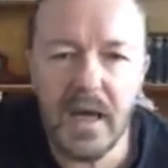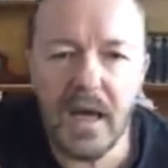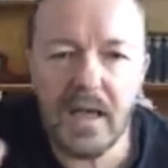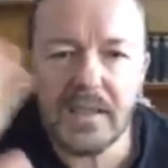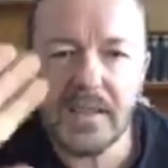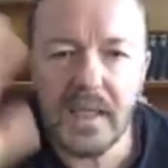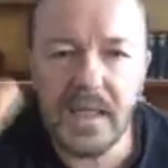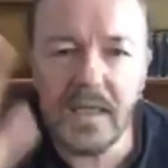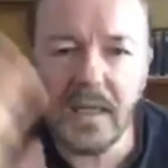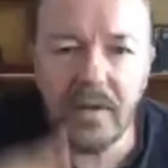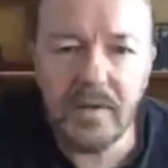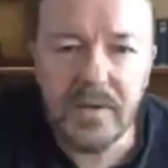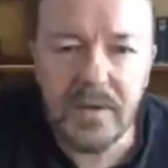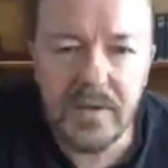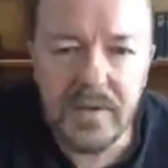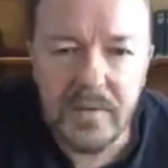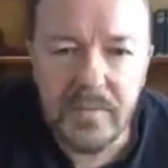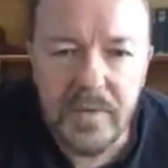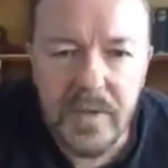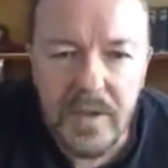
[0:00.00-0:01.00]
People keep
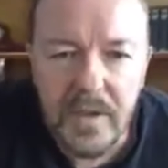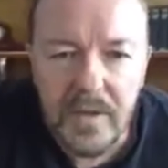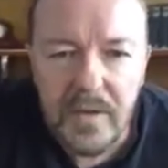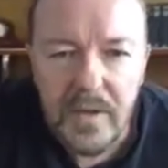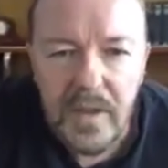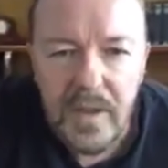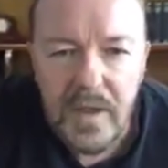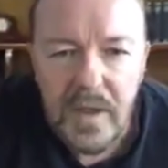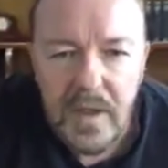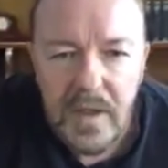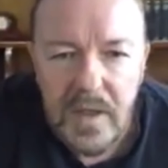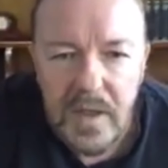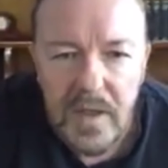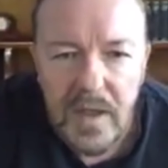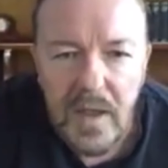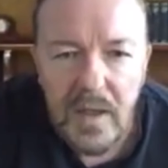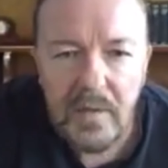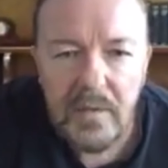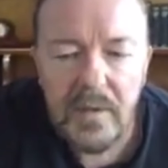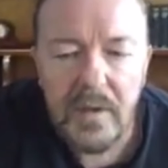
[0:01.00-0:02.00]
saying play the guitar. I'll say
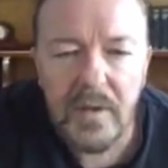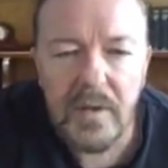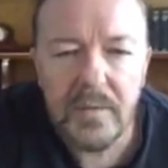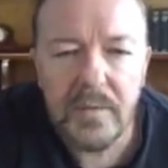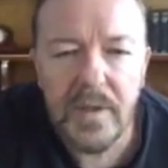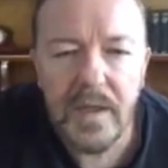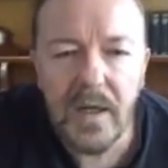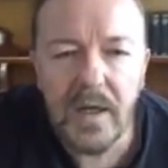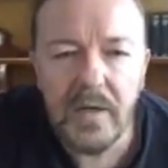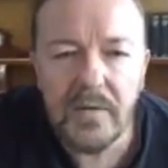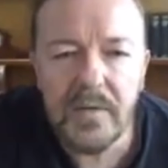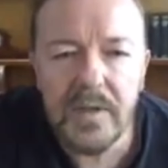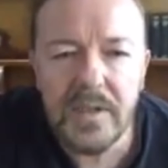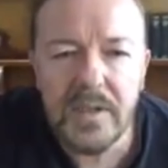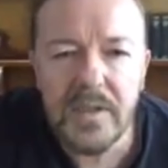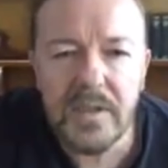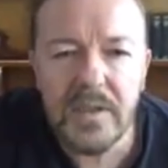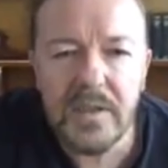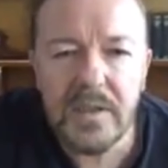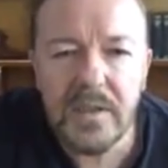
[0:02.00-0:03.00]
hello to some of you.
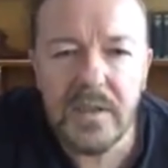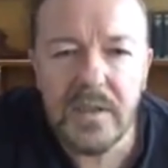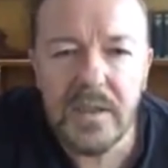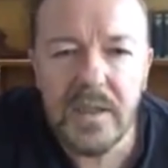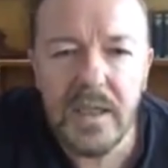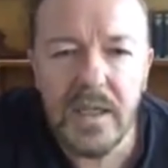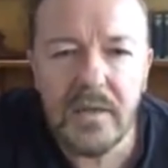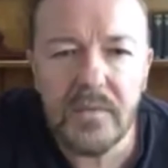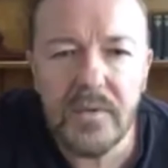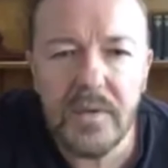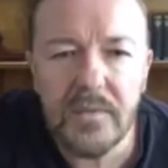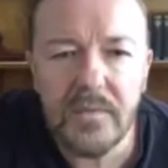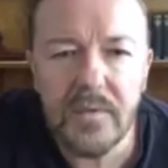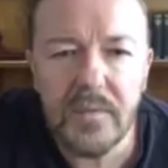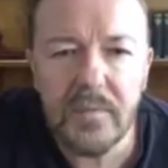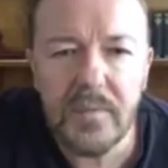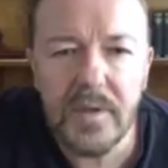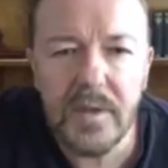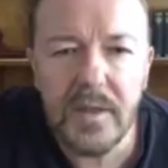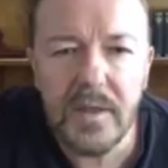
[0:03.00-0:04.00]
I'm going to be,
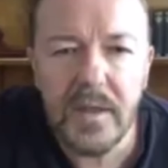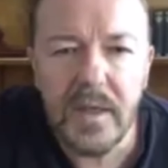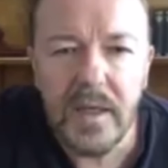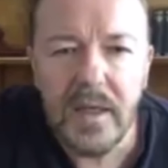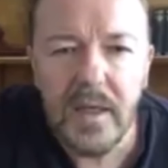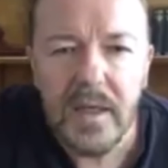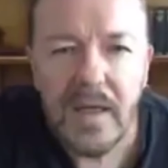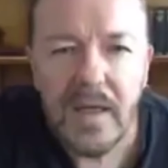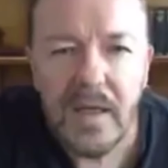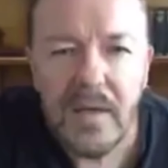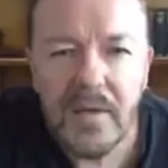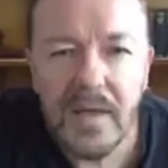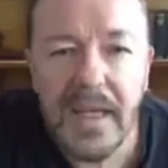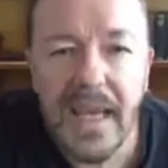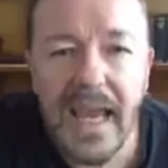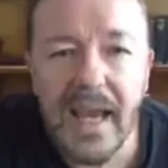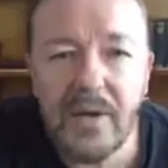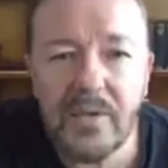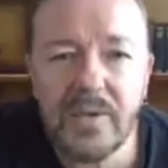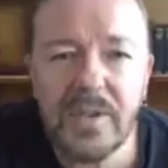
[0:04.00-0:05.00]
hi Richard,
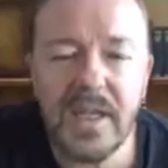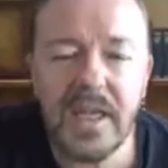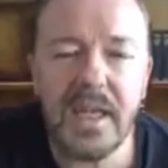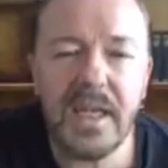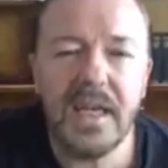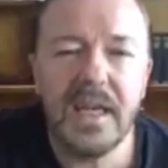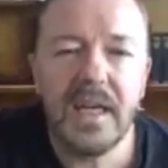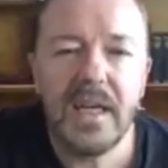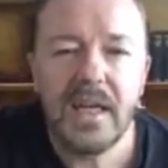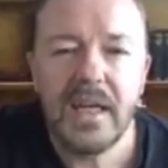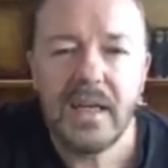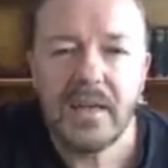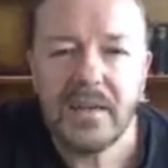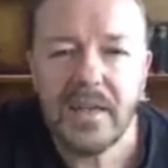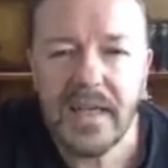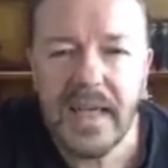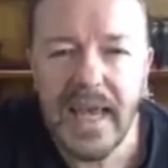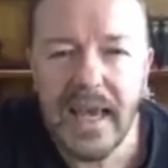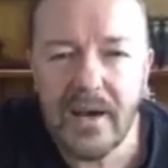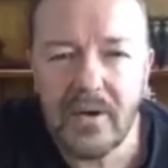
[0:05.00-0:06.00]
evening from
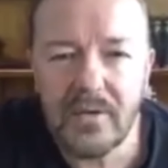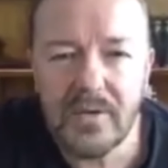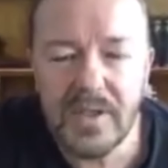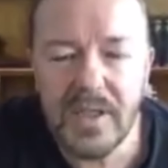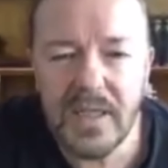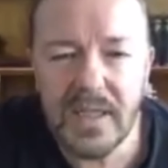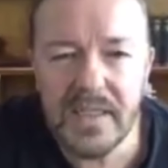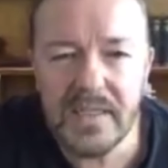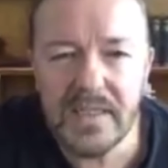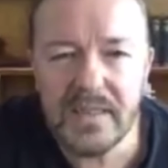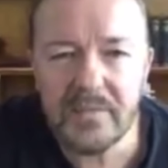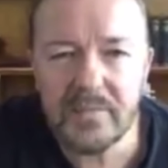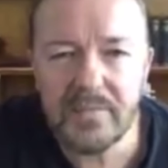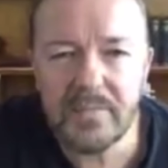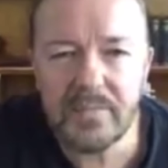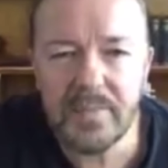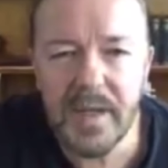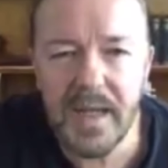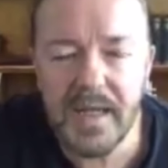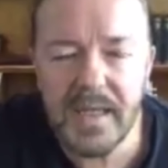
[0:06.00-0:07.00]
the Cowsey.
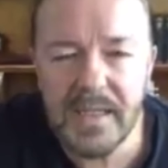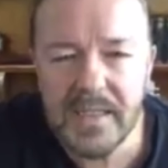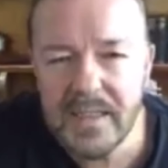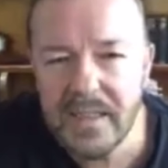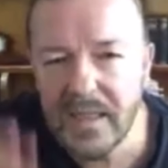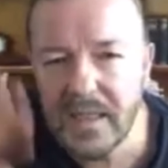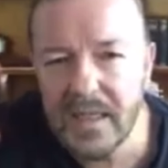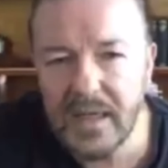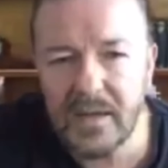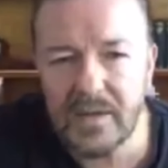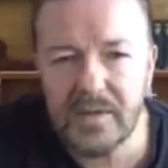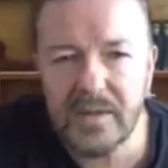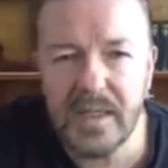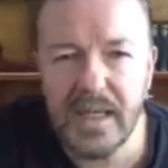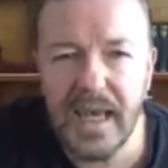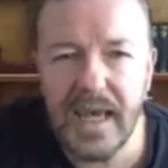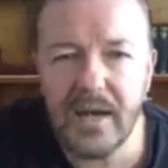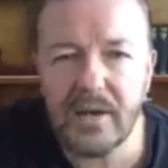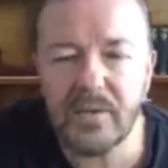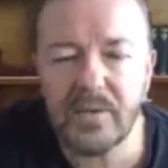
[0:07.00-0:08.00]
The Cowsey
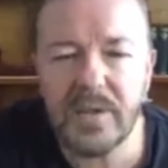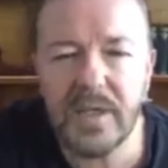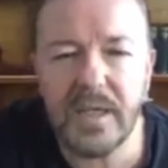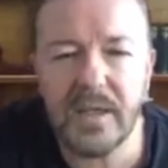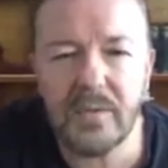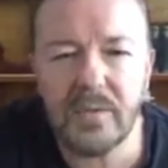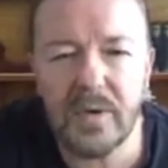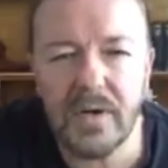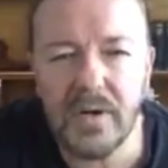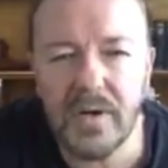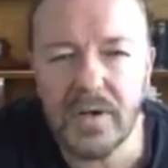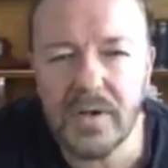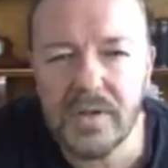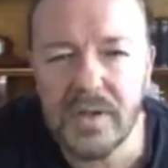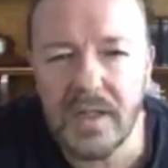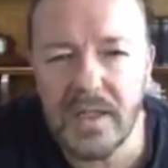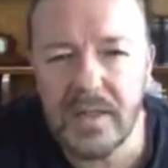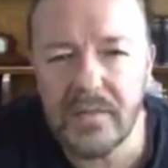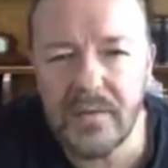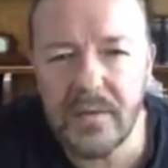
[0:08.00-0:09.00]
is the place, that,
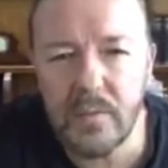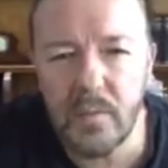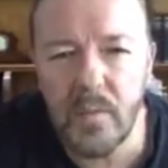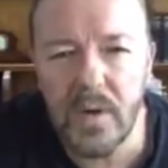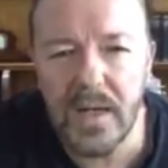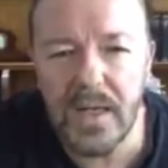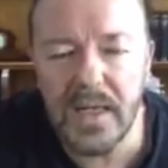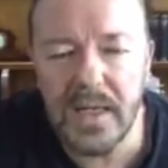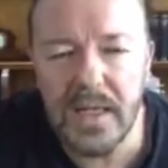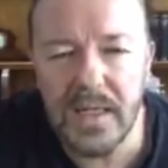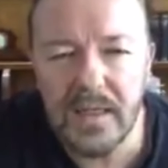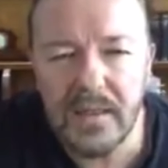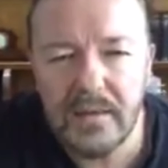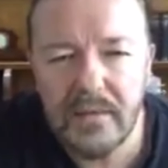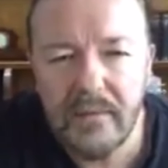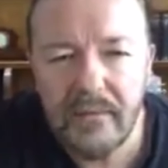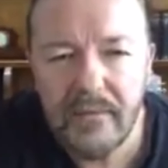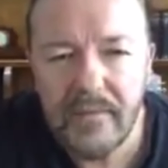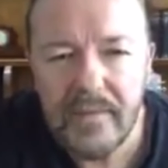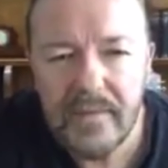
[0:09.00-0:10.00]
it's Cows Hill
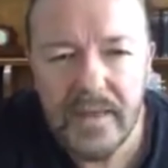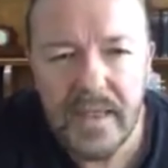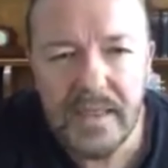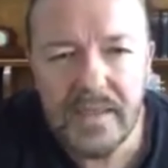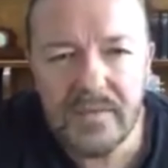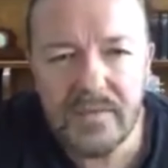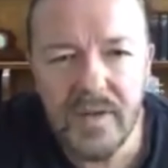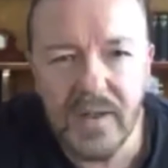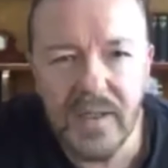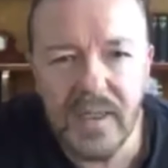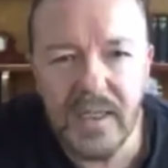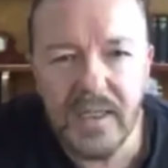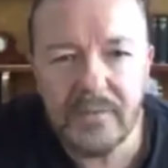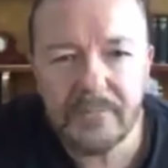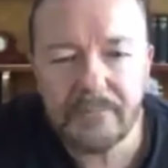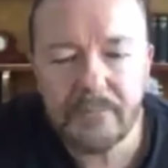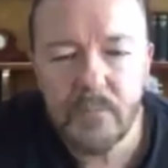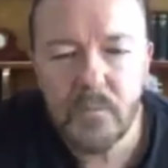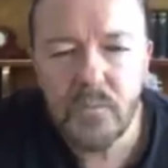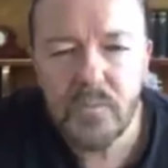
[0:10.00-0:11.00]
where I used to live in
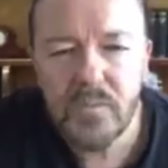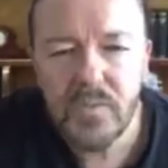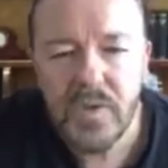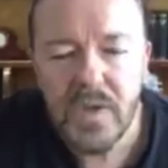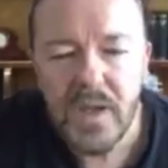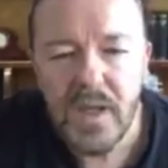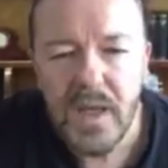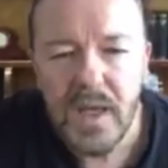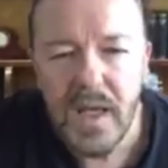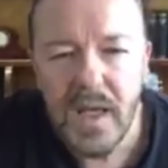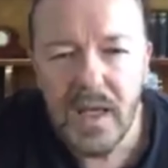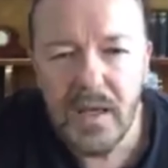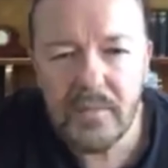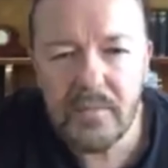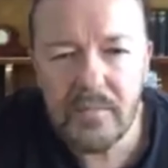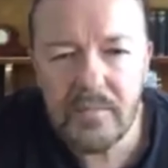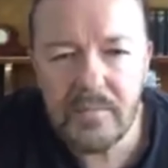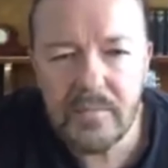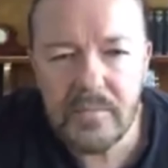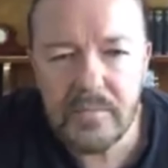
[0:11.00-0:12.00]
Whitley. That's
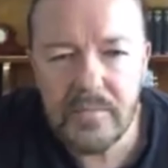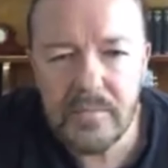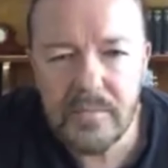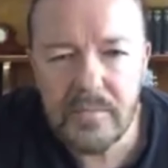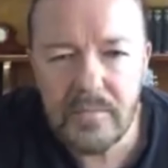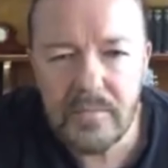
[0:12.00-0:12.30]
funny.